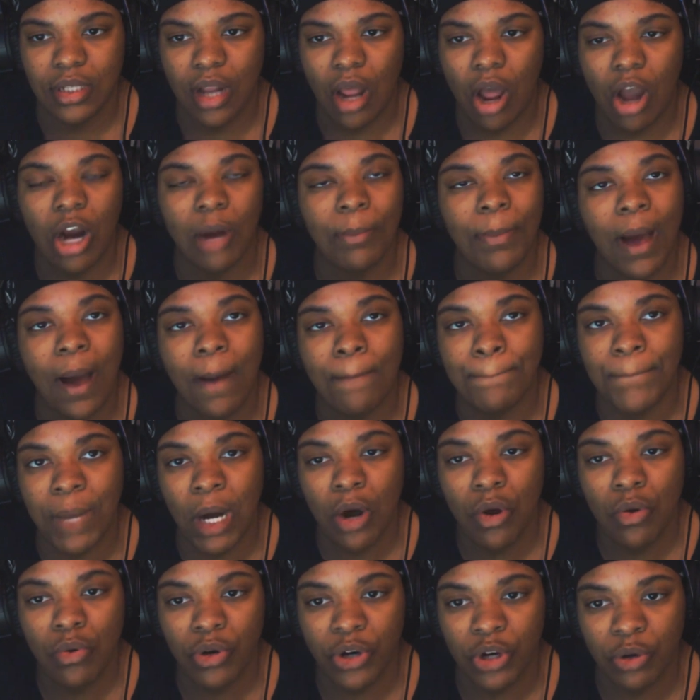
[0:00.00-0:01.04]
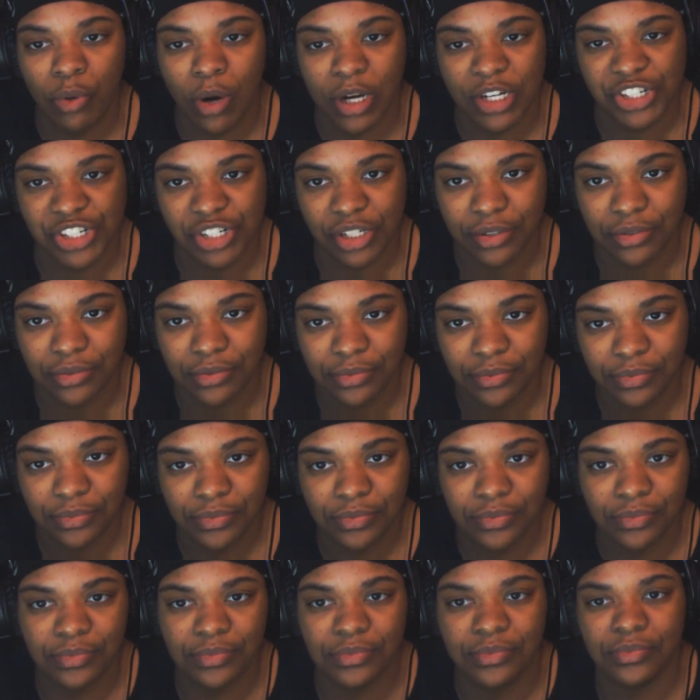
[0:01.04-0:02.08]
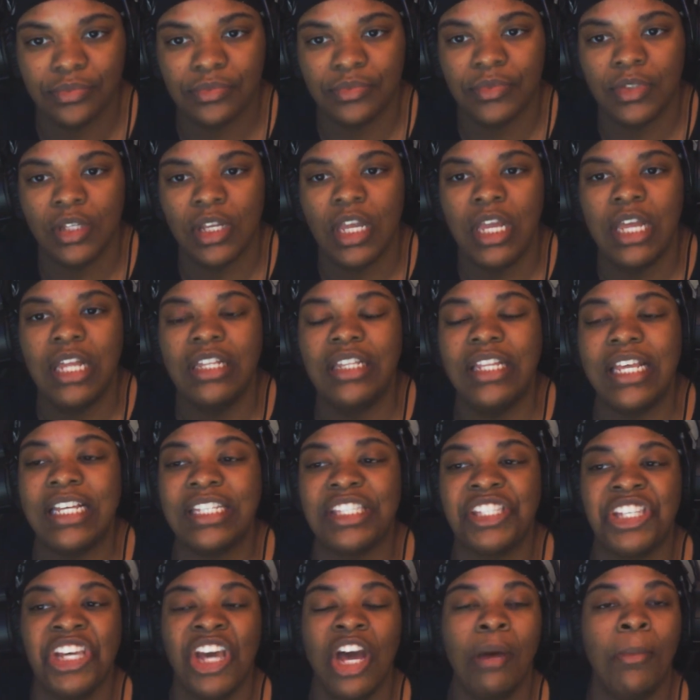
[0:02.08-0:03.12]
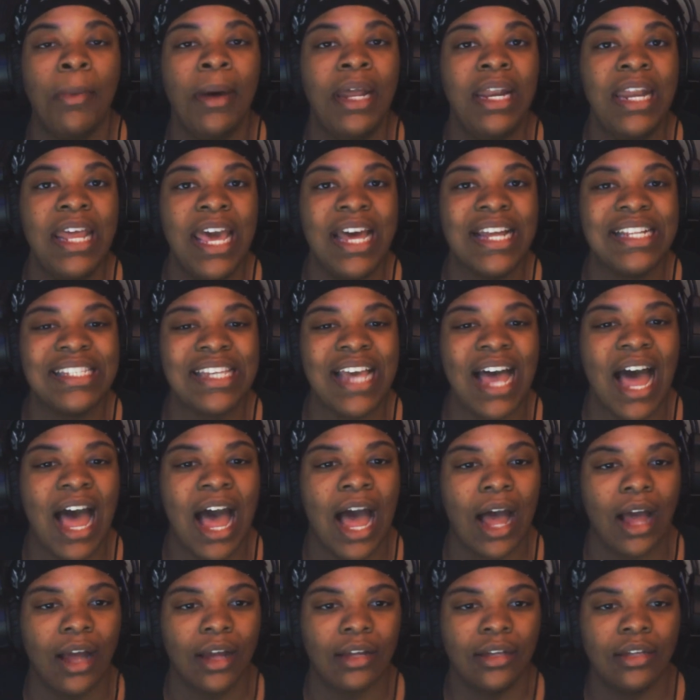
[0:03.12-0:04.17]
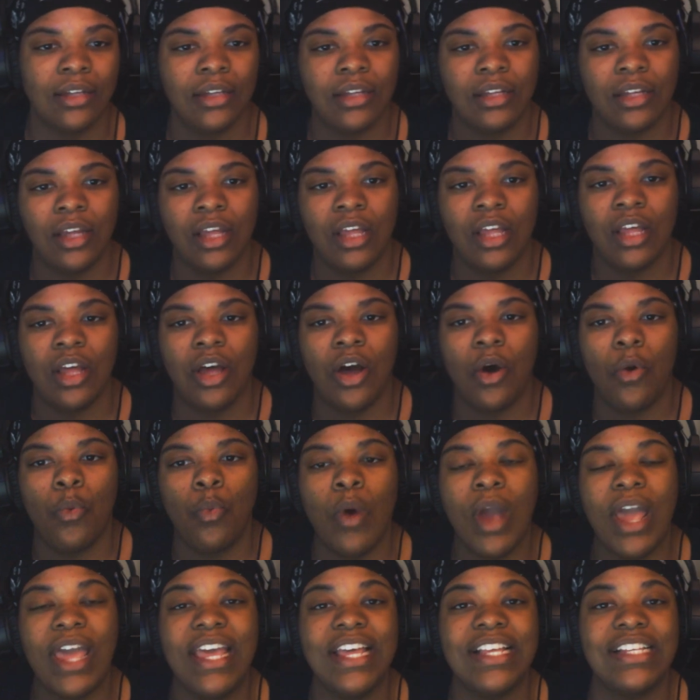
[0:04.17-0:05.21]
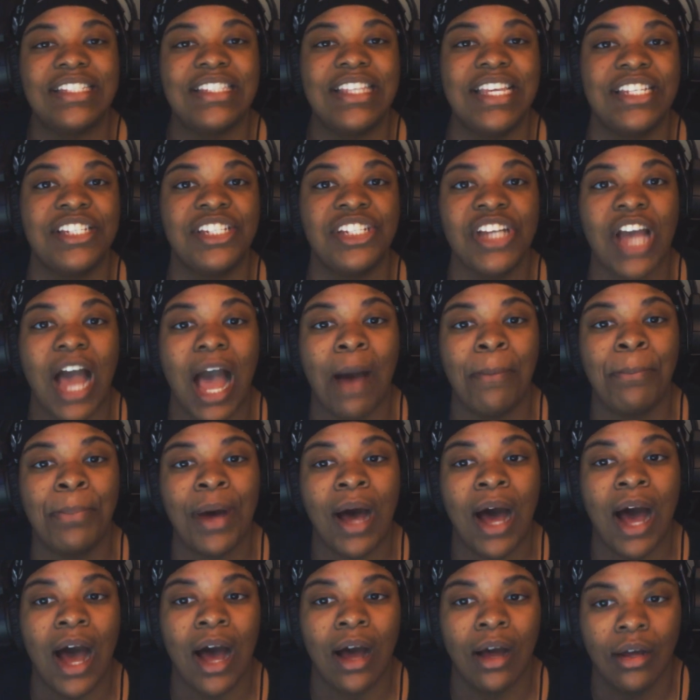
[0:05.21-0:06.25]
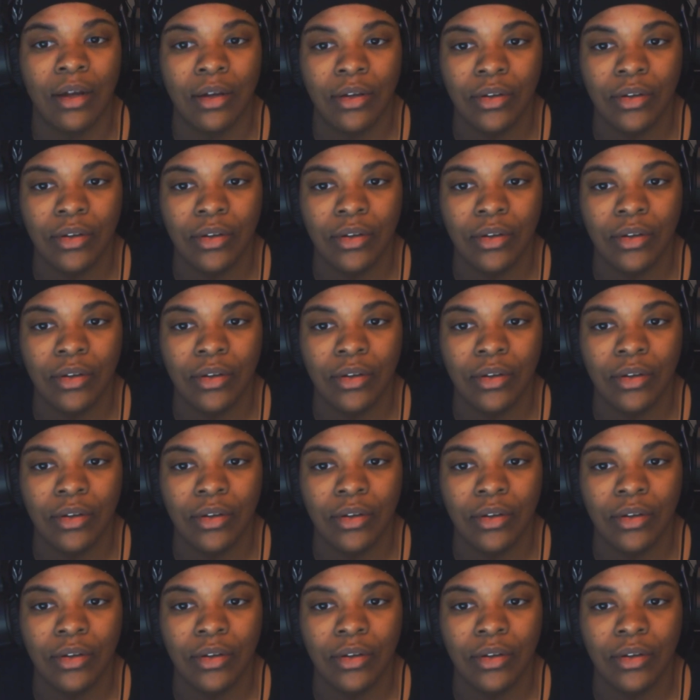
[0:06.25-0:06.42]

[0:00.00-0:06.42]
Talk about bone crusher. The Terminator. Where is the chopper?